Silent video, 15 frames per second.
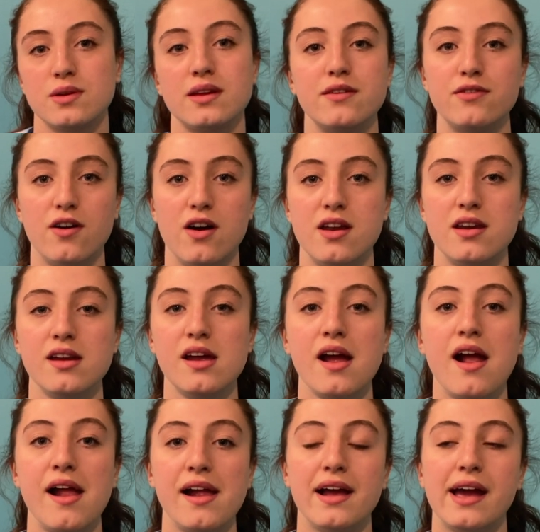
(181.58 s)
really fun
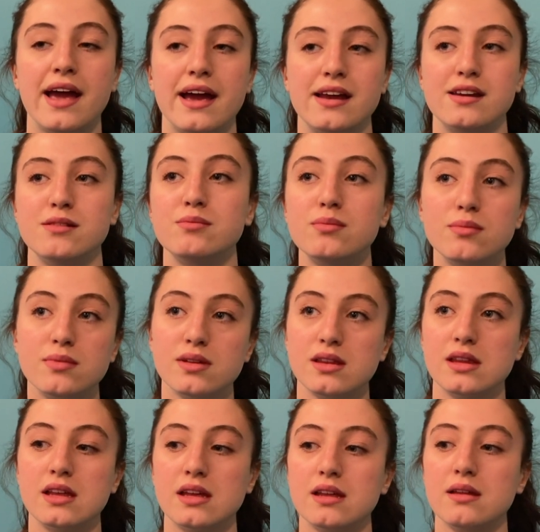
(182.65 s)
and
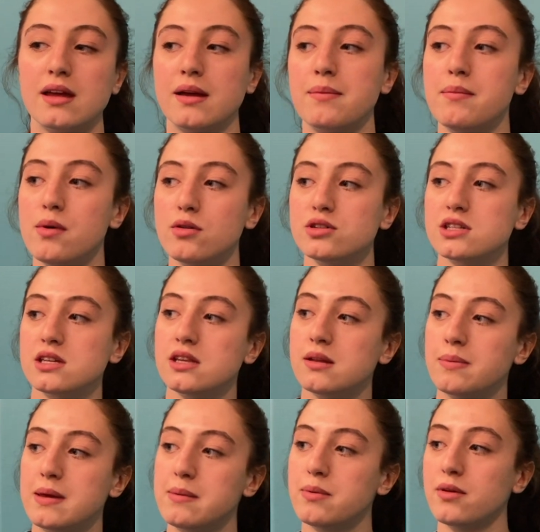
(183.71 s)
like most of the
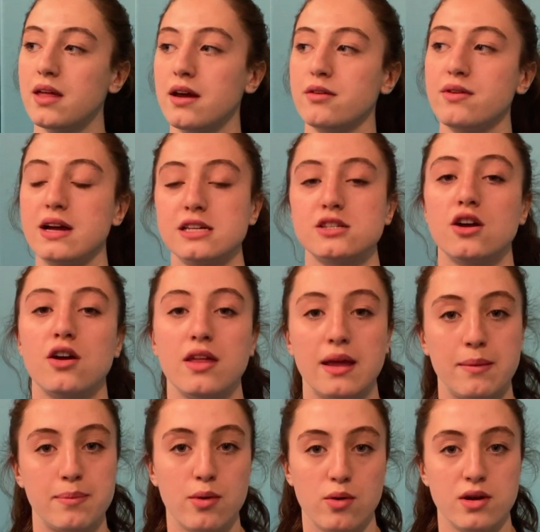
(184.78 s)
people that wrestle are
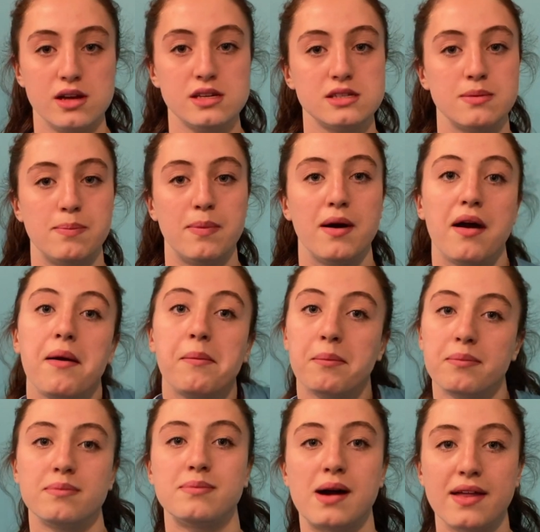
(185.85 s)
like boys but
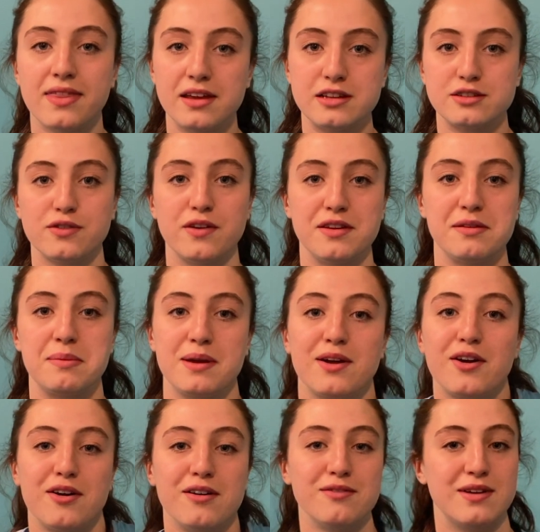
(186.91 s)
i think it's fun to be a
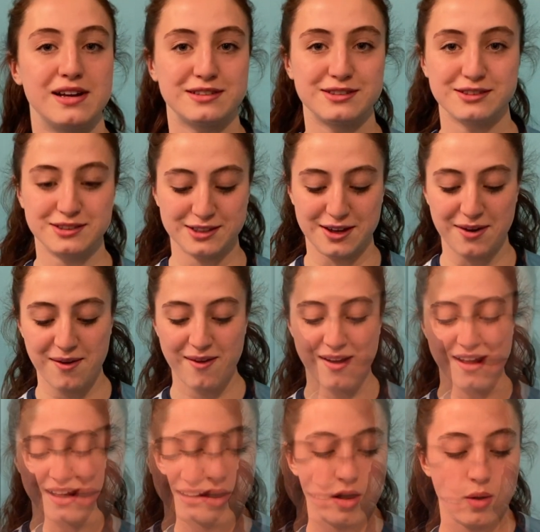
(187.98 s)
girl and wrestle too
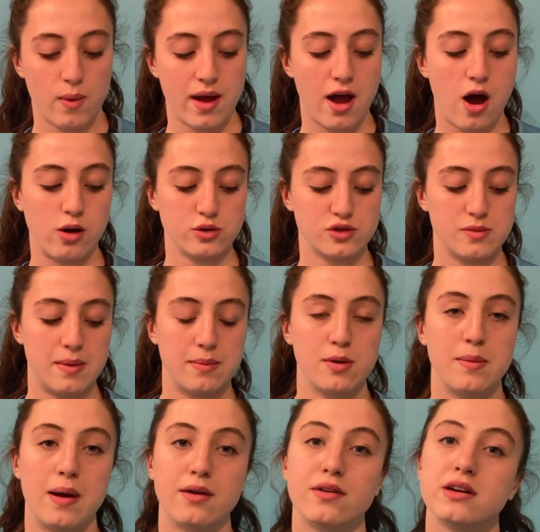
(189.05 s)
but i always remember
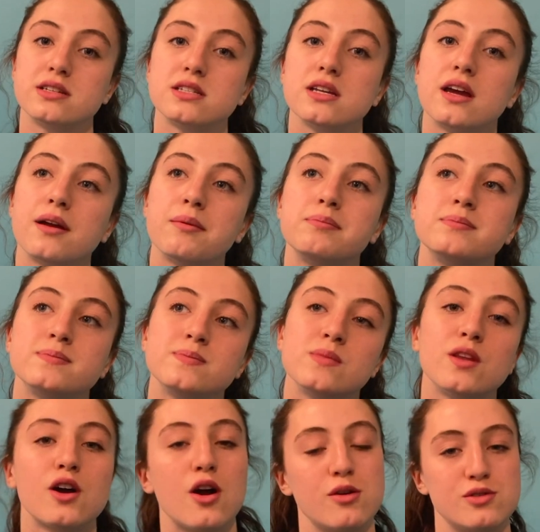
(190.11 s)
about wrestling
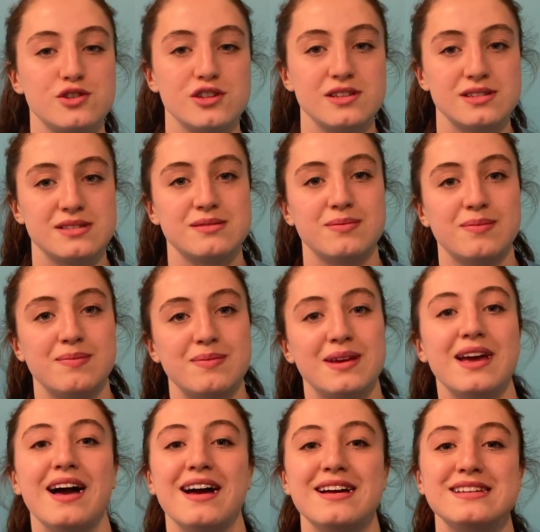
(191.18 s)
the coaches
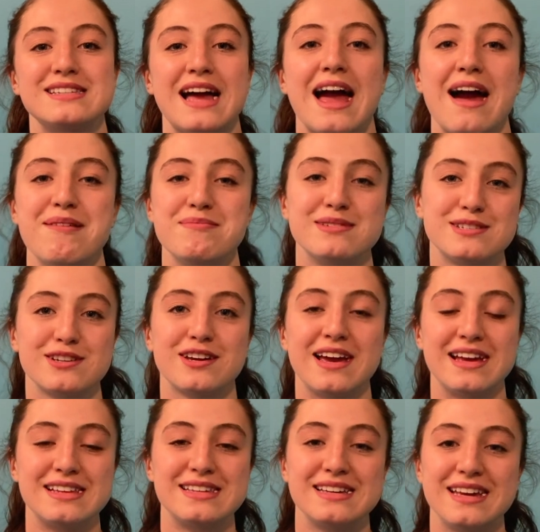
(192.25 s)
because i had mr
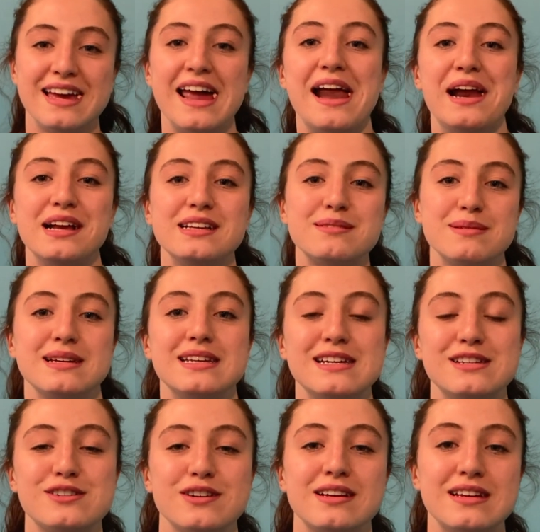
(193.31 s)
canty he's my
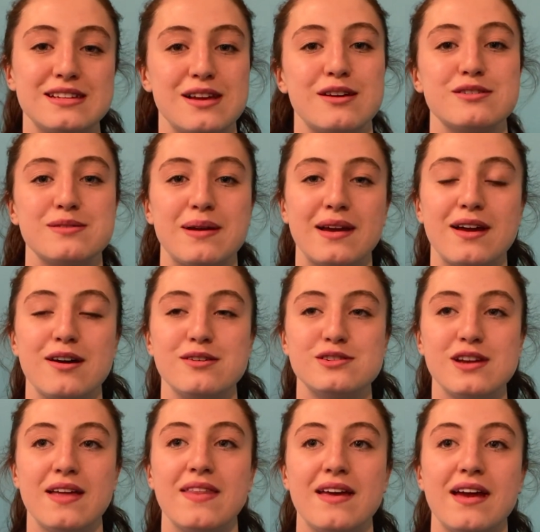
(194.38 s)
teacher and he's also my coach
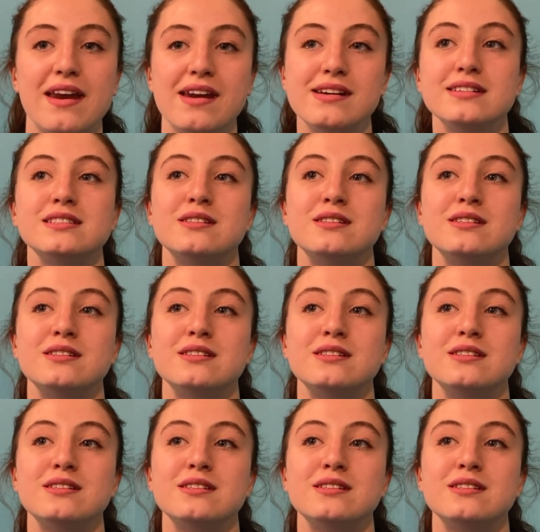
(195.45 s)
and then